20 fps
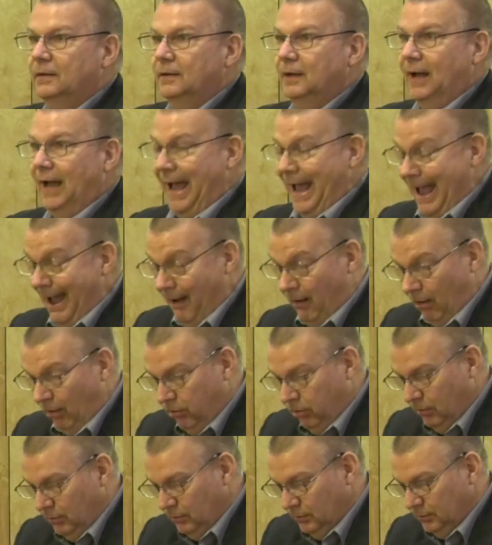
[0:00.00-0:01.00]

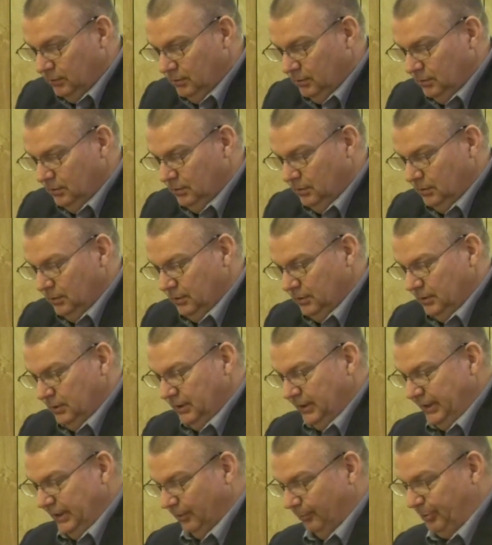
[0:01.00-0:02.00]
how
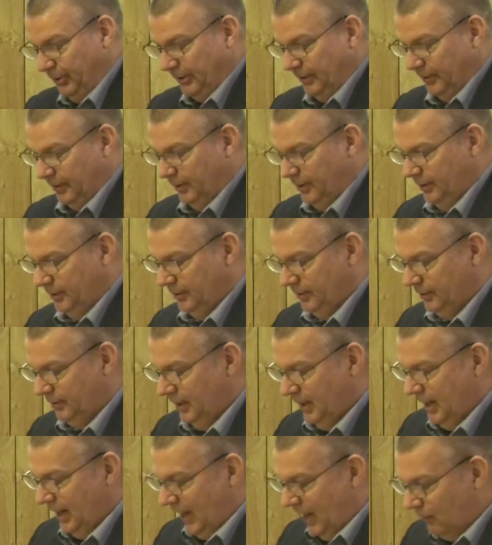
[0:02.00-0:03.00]
he appeared,
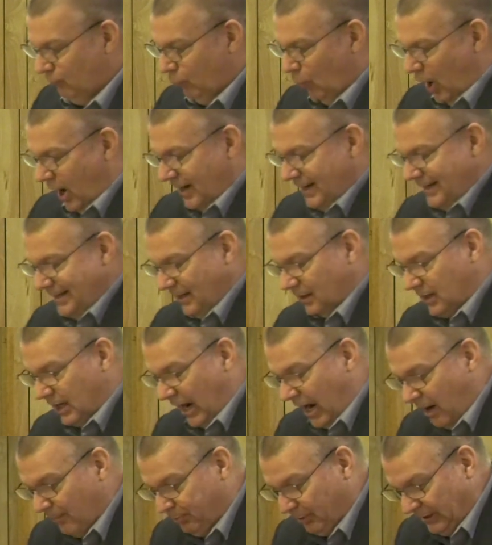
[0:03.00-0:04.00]
and what he
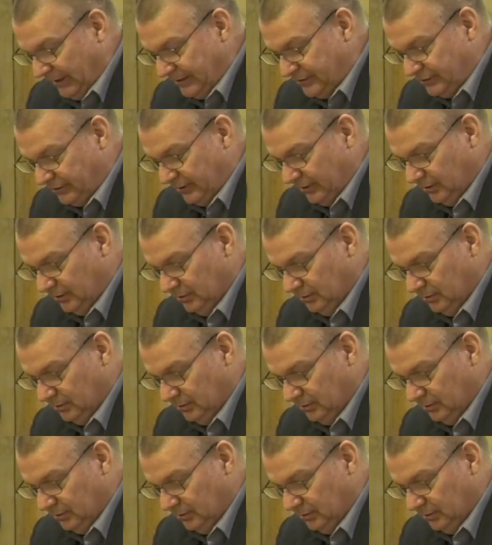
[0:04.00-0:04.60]
accomplished,